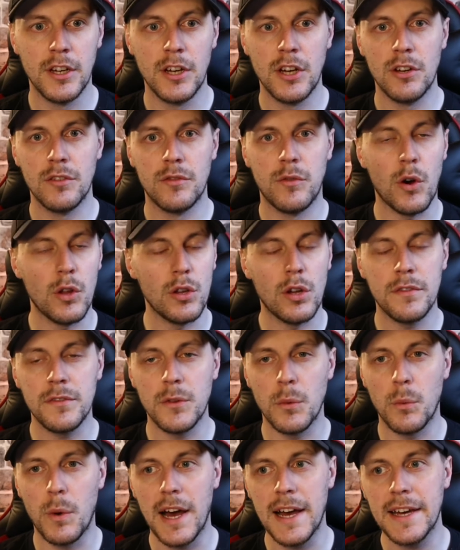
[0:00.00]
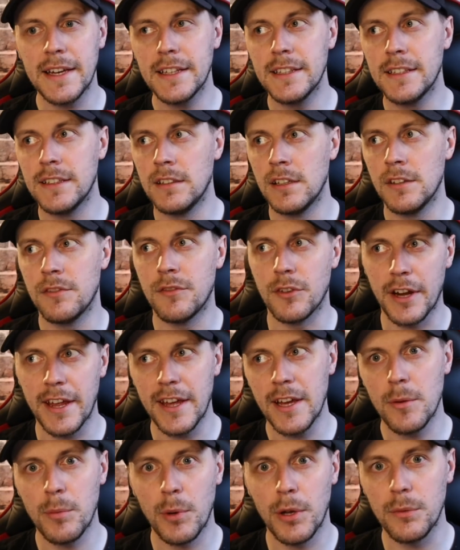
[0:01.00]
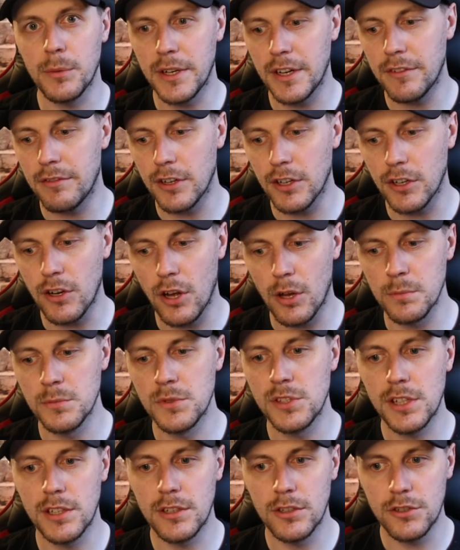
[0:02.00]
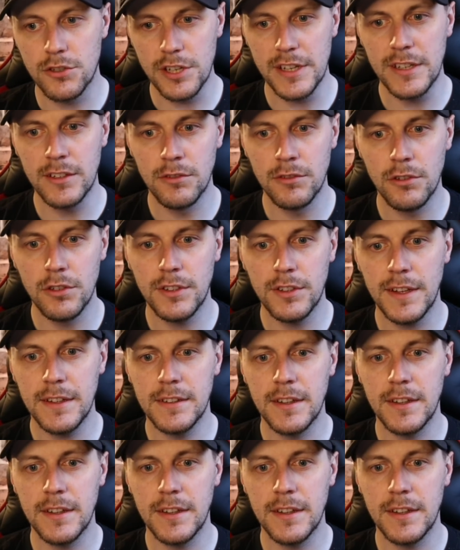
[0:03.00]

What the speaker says: fall off the wagon and they forget about whenever it comes to their training routine.